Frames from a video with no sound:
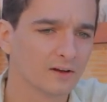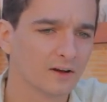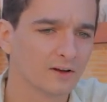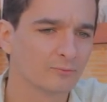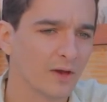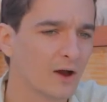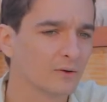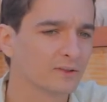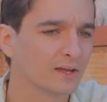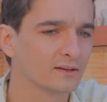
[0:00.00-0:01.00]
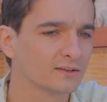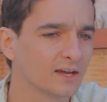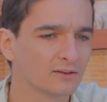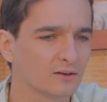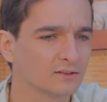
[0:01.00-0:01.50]
of power that
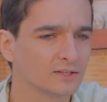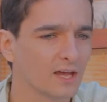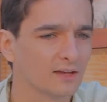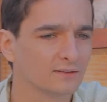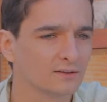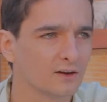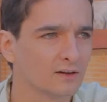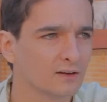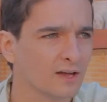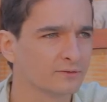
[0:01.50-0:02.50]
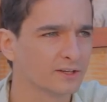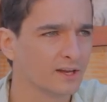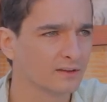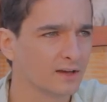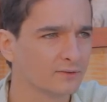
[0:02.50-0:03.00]
technology has in our
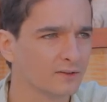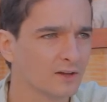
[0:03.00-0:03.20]
everyday life.